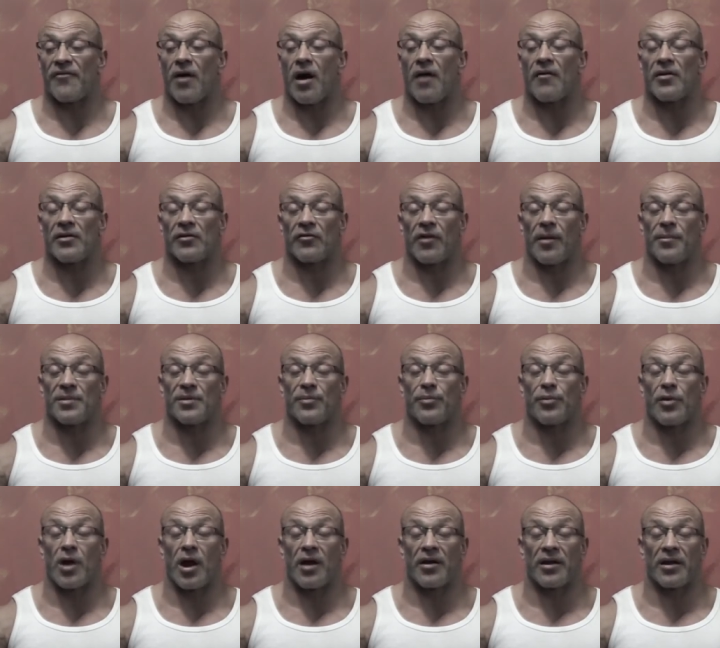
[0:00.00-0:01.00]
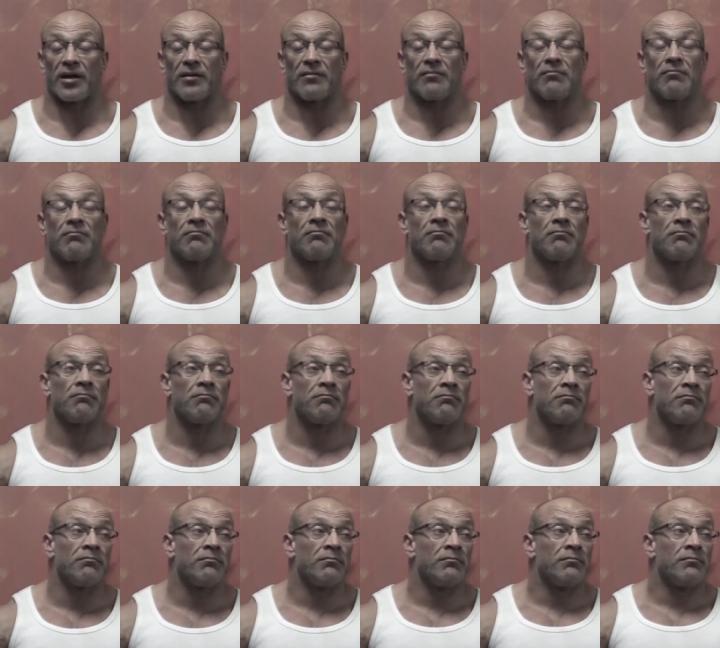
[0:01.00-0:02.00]
500 grams of protein,
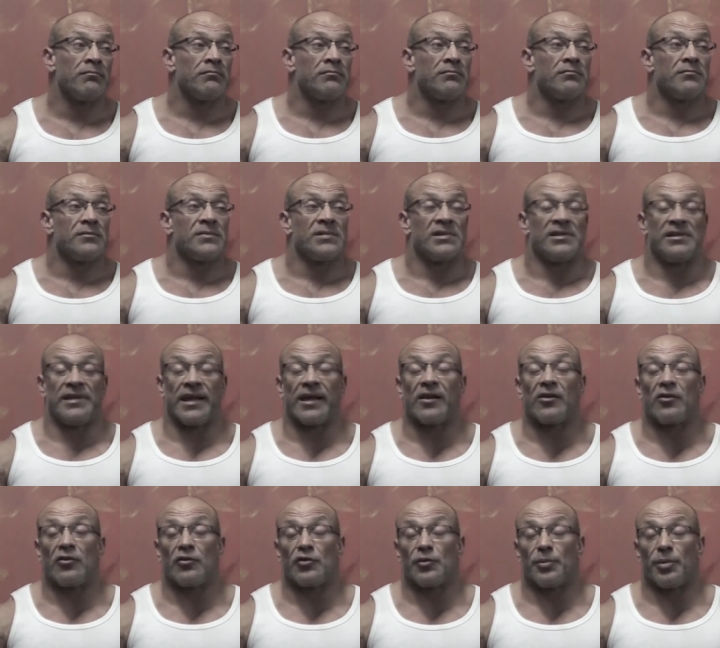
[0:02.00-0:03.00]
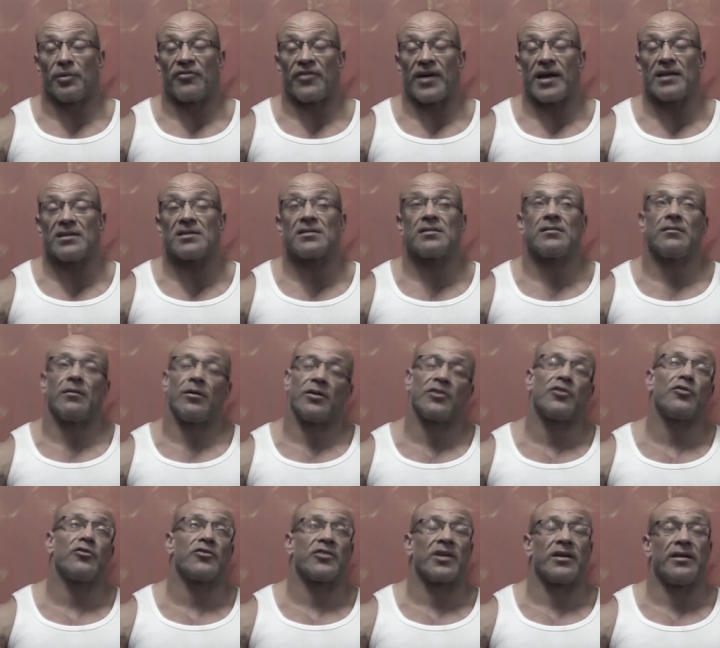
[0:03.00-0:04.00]
negligible fats. Well, I
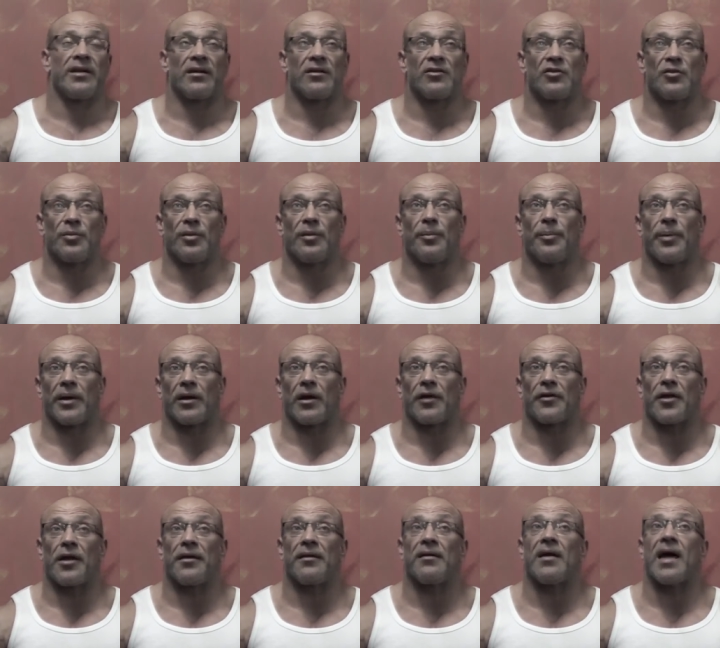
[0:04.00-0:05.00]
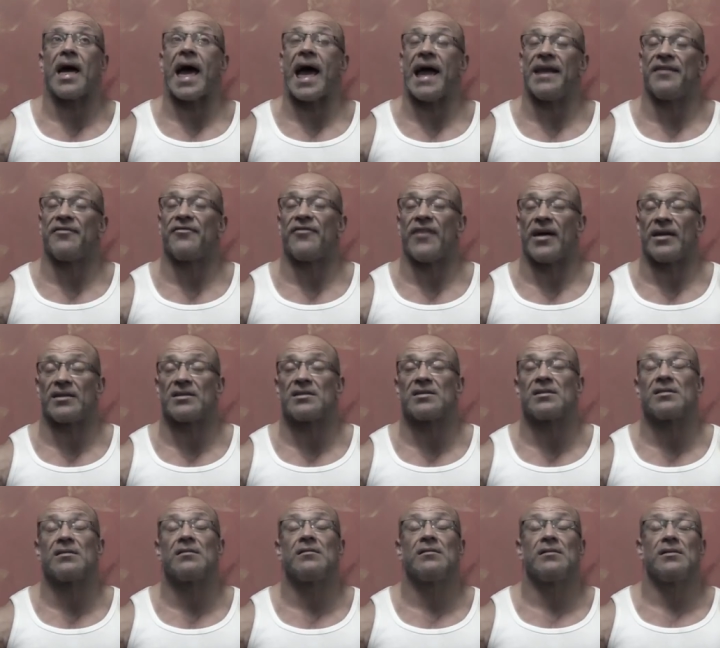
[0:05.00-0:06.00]
shouldn't say negligible, but I don't add
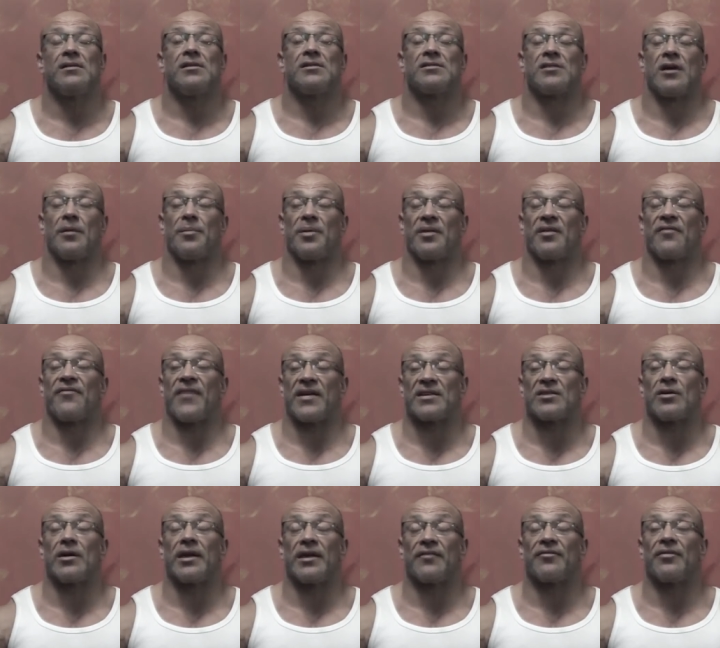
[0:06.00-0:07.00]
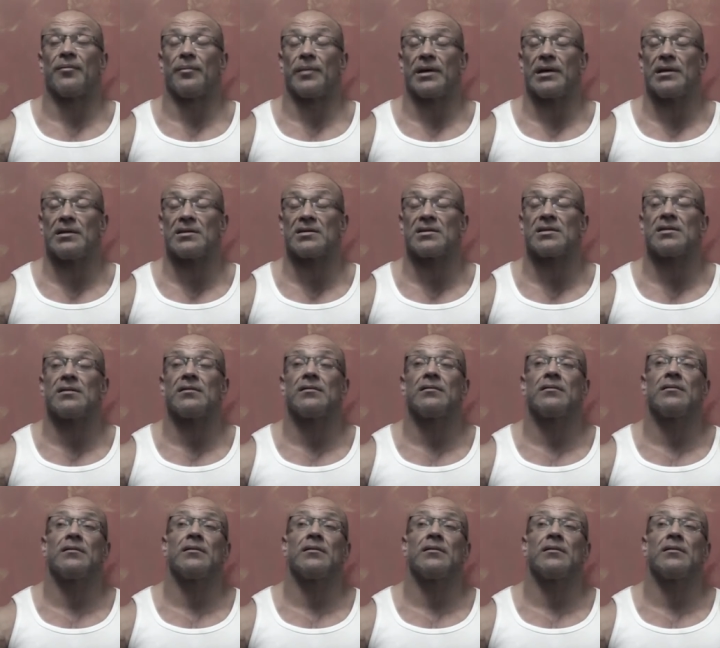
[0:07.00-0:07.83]
fats. So it'd be the fats I get from meats.